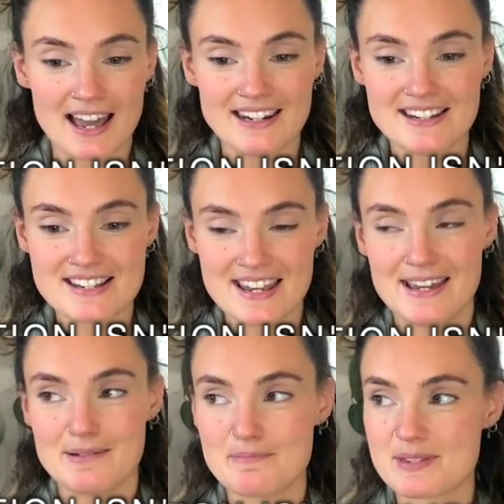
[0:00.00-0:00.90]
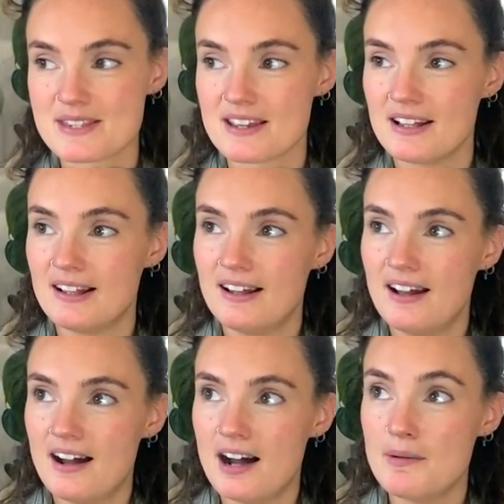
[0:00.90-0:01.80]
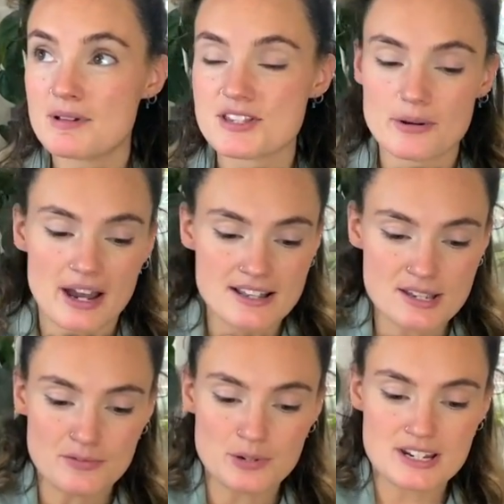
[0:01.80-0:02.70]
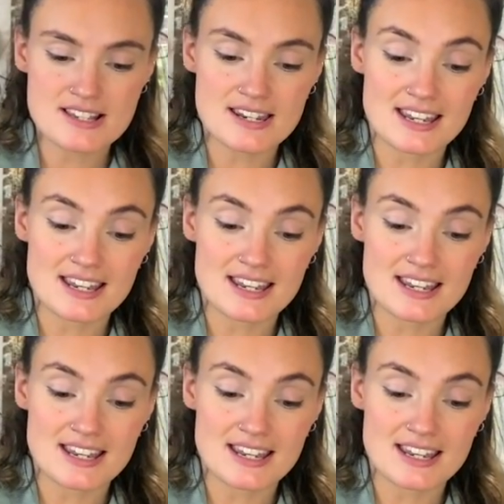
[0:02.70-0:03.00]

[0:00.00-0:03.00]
Any tips? Um, so as I've already said,